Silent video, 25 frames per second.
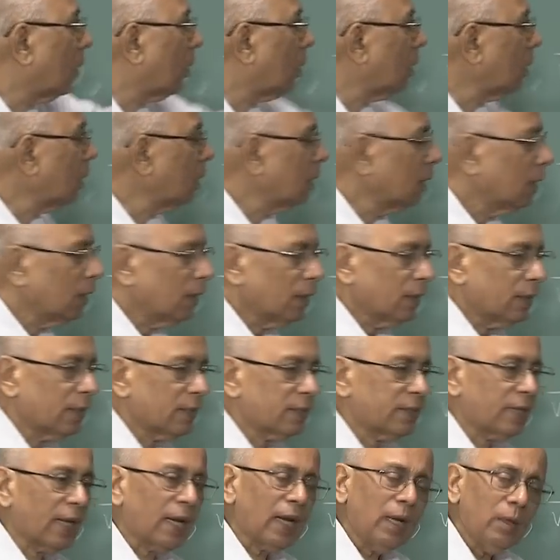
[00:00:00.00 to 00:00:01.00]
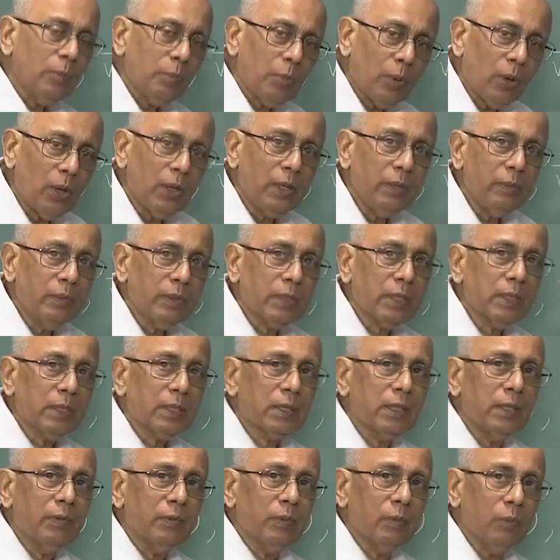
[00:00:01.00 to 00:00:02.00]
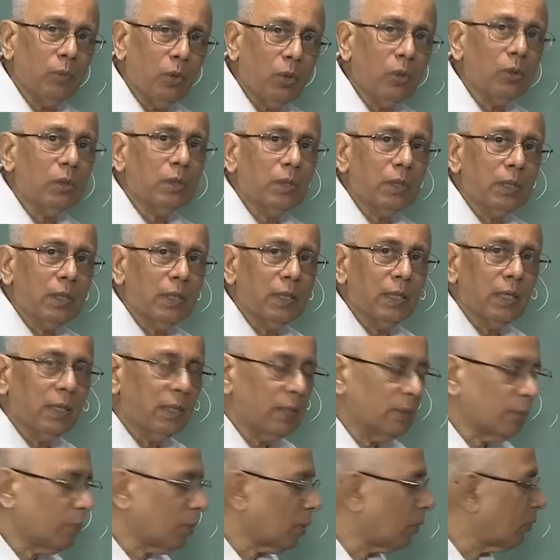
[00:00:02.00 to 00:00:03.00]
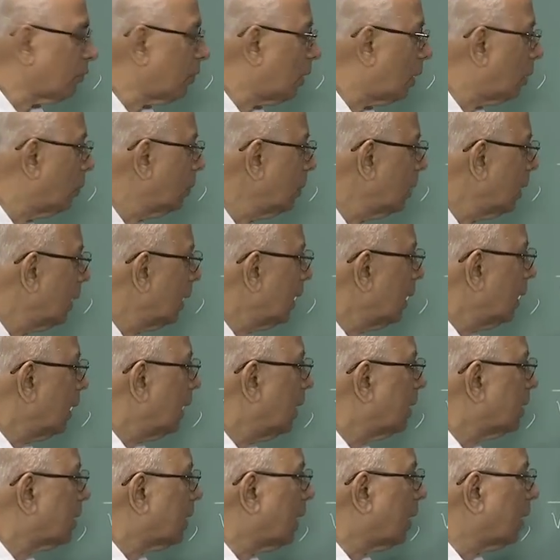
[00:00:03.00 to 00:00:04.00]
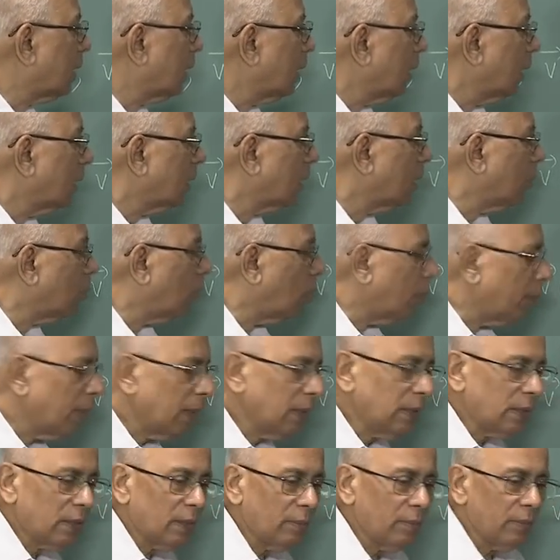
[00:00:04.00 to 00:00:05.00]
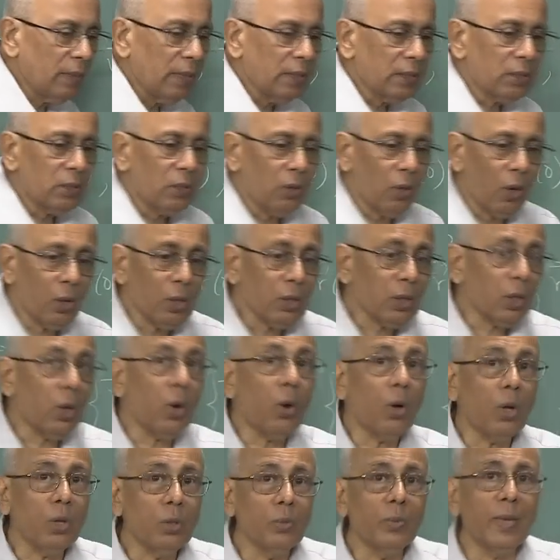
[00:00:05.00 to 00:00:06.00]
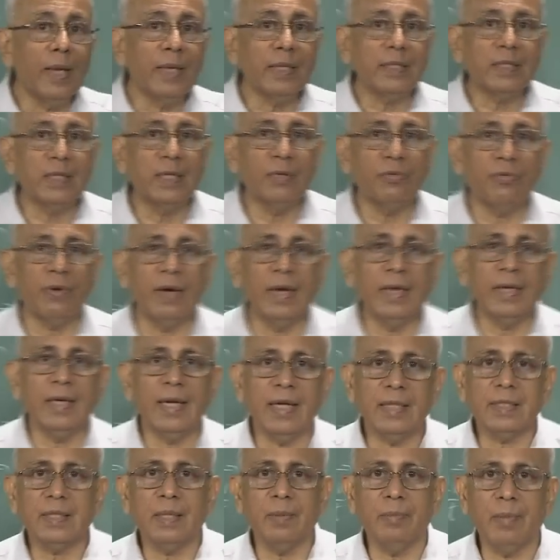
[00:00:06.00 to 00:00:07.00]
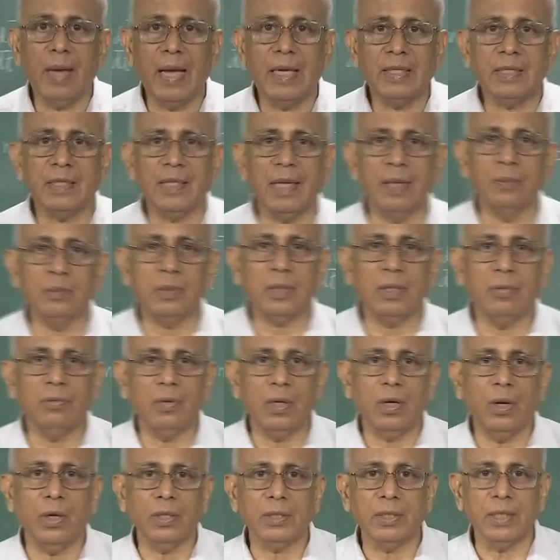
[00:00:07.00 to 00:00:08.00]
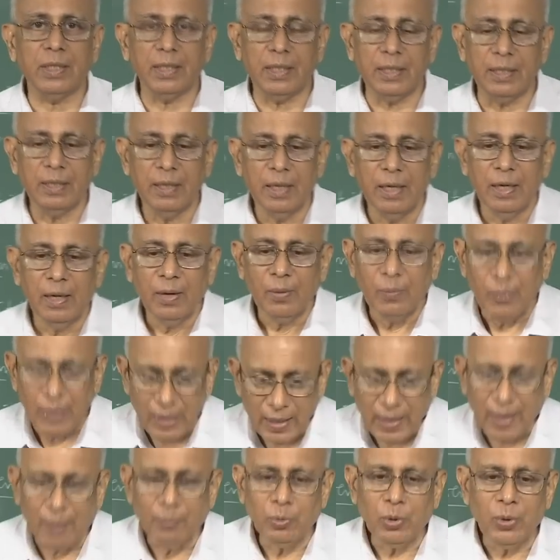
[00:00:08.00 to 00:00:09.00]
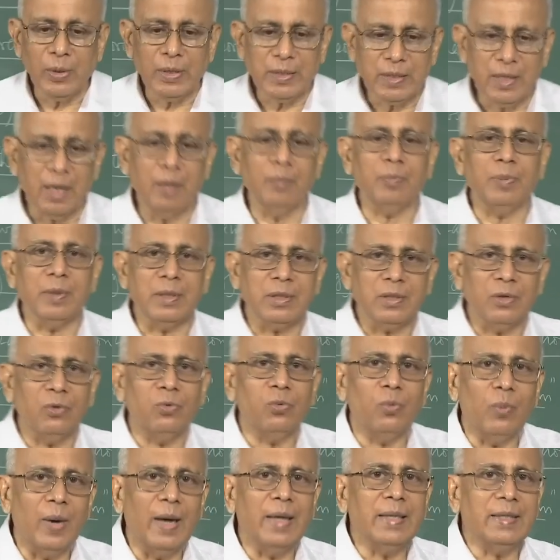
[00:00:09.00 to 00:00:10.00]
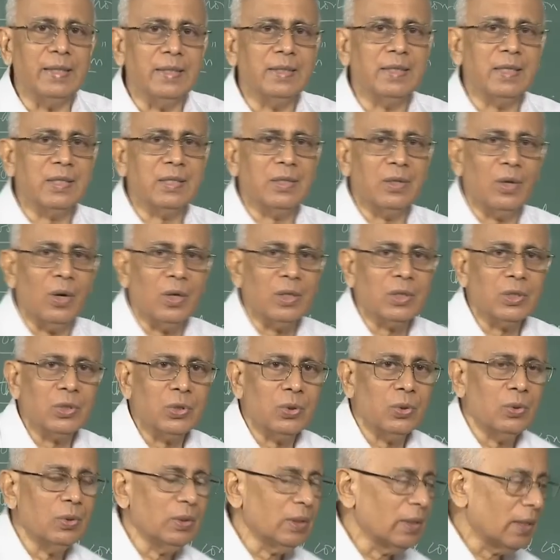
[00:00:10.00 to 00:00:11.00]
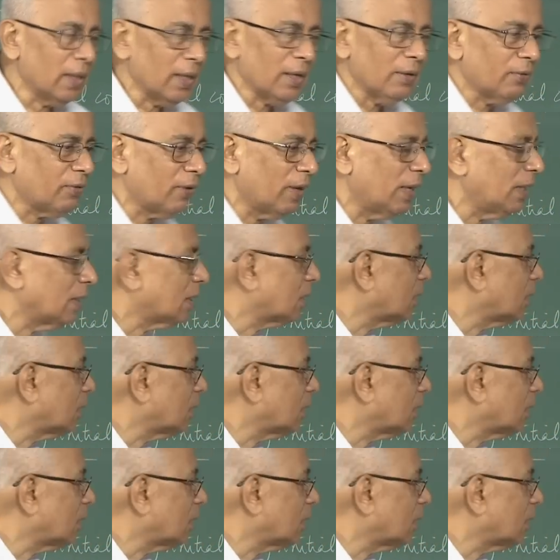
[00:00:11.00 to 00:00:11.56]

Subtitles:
law. The second point, which is even more profound, is that the momentum is not always defined as the mass times the velocity. We will come to examples of why this is not so, and there are fairly